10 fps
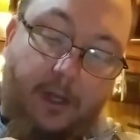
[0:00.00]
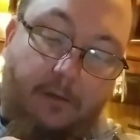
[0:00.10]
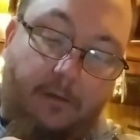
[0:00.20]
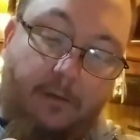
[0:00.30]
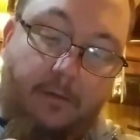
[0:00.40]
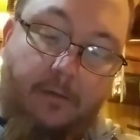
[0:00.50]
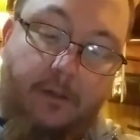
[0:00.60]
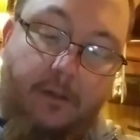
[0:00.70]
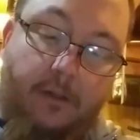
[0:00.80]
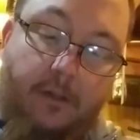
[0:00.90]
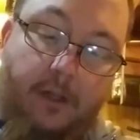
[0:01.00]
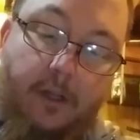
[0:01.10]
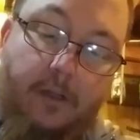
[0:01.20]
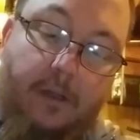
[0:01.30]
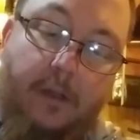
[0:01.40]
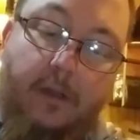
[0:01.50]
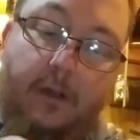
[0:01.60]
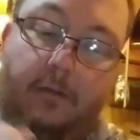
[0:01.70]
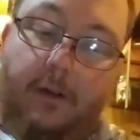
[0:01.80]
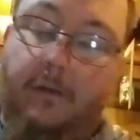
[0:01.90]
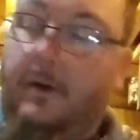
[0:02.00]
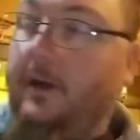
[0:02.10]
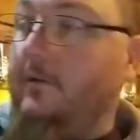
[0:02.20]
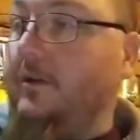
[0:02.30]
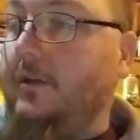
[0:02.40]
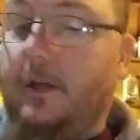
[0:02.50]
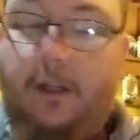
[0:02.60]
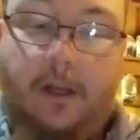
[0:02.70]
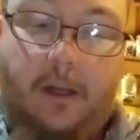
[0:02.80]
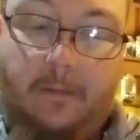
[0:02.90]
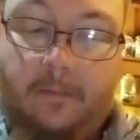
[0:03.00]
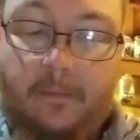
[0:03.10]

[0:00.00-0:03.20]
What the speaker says: down. Just snug is good enough. There we go, just like that.